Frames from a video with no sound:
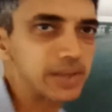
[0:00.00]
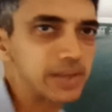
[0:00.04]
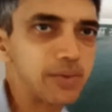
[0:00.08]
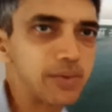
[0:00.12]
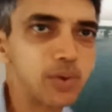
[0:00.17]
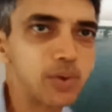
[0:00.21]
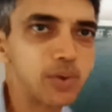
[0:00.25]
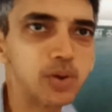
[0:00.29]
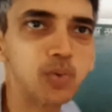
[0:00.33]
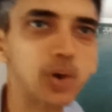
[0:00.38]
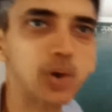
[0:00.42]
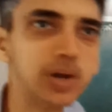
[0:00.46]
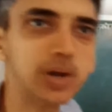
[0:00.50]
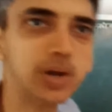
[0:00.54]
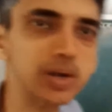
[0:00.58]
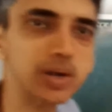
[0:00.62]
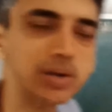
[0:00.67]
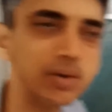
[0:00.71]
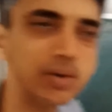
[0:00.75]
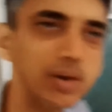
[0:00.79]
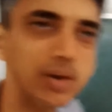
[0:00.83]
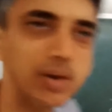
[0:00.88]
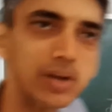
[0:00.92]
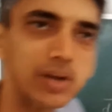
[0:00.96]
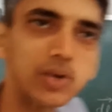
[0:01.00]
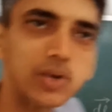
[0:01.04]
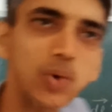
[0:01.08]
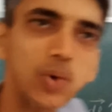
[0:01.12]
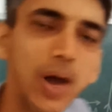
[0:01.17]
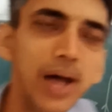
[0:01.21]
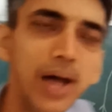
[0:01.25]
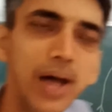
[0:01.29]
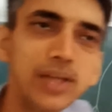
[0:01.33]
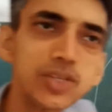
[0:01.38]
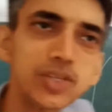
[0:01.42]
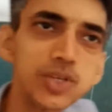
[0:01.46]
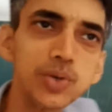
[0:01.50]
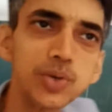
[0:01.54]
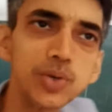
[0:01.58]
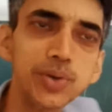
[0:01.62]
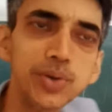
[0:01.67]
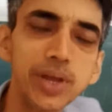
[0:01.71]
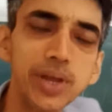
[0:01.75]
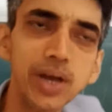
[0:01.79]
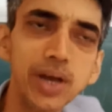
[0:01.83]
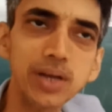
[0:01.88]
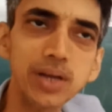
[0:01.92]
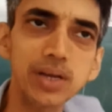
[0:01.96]
what I want to ask you
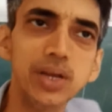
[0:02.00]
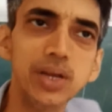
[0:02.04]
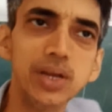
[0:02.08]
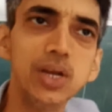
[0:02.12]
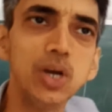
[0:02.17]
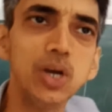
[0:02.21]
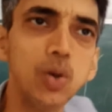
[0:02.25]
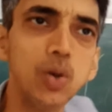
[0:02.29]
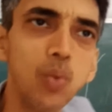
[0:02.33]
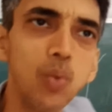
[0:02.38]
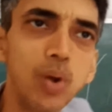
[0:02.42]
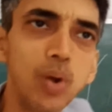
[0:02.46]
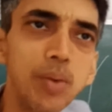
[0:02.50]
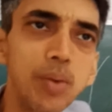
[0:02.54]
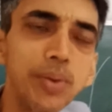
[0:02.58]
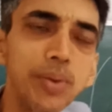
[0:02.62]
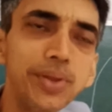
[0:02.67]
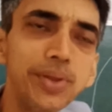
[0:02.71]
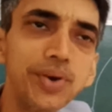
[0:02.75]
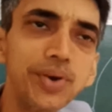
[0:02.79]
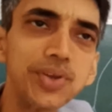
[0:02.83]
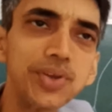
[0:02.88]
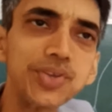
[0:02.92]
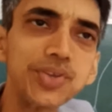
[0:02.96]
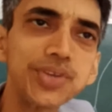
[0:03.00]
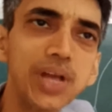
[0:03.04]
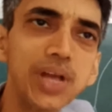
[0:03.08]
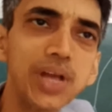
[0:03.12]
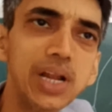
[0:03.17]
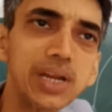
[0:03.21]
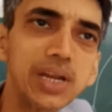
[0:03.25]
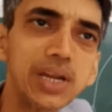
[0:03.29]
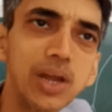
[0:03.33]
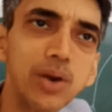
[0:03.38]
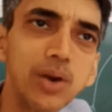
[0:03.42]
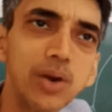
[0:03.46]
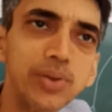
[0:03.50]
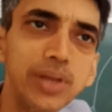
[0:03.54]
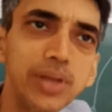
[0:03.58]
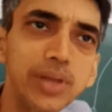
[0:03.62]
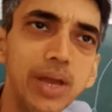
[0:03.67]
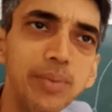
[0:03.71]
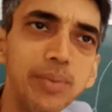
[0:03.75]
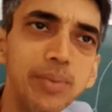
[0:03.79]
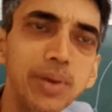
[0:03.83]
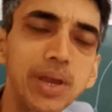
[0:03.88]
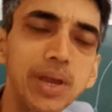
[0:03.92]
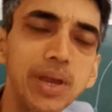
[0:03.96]
here. What about the result out
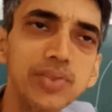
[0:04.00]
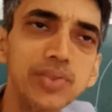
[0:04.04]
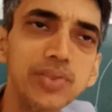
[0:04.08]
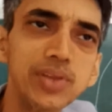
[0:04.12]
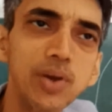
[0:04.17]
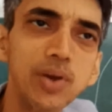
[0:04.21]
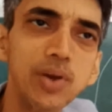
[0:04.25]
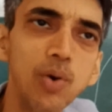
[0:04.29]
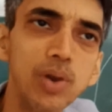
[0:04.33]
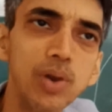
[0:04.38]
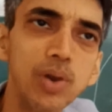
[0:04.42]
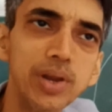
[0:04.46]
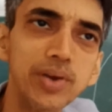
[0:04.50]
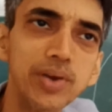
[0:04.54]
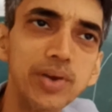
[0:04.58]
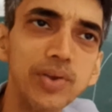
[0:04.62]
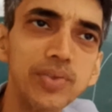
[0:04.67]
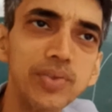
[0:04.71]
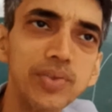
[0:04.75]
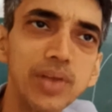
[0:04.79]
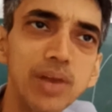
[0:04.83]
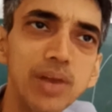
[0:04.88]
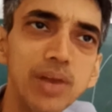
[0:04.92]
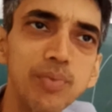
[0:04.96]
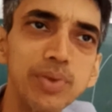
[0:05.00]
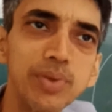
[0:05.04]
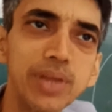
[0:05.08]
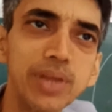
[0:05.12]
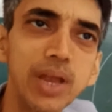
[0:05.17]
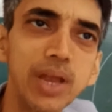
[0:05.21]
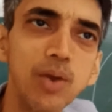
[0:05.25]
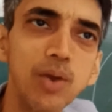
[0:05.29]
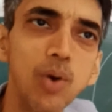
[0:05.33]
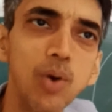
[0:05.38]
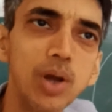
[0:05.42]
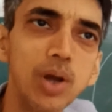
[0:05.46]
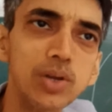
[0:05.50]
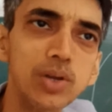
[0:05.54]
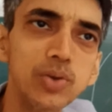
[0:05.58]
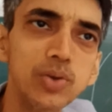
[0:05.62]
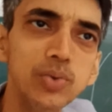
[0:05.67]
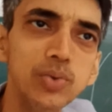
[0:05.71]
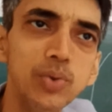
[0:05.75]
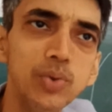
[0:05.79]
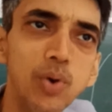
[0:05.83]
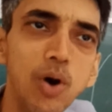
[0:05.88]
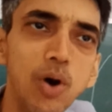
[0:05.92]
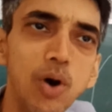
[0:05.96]
there? Because the only result which I got to
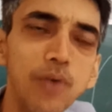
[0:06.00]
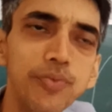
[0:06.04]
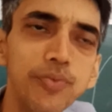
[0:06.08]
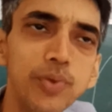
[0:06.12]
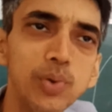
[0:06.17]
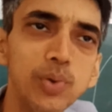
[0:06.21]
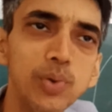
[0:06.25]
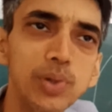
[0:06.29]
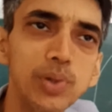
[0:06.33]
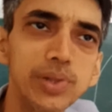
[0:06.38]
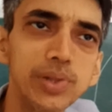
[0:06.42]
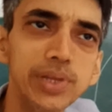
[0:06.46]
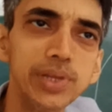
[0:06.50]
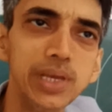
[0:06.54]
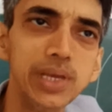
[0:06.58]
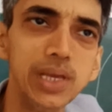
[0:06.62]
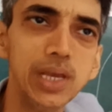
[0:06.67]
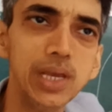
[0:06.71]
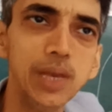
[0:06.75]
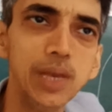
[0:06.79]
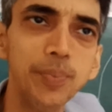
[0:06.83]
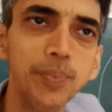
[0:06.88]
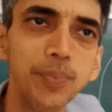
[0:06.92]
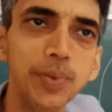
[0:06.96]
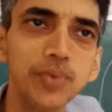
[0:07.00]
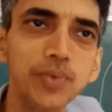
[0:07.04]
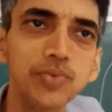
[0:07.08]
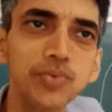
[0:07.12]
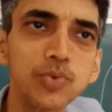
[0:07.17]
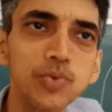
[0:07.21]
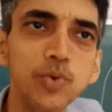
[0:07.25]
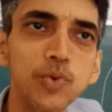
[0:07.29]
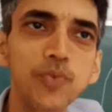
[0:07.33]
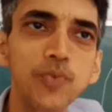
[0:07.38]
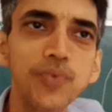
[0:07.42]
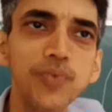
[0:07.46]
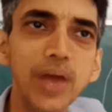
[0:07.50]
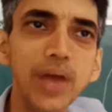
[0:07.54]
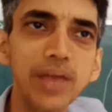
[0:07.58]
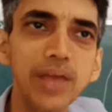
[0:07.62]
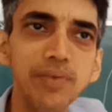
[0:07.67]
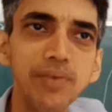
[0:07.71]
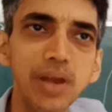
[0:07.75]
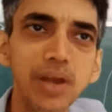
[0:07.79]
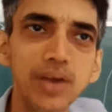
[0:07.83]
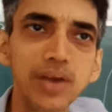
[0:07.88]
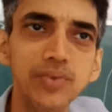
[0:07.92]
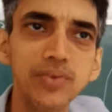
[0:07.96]
know of Kuldeep is
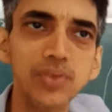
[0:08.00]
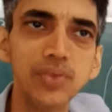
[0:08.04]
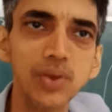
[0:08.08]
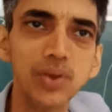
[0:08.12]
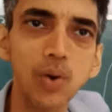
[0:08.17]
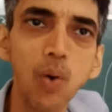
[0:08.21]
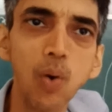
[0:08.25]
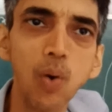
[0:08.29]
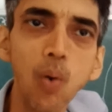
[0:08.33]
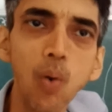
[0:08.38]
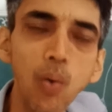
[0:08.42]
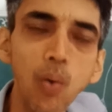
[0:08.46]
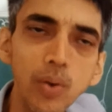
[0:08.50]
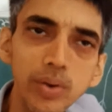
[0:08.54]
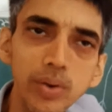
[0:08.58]
2580.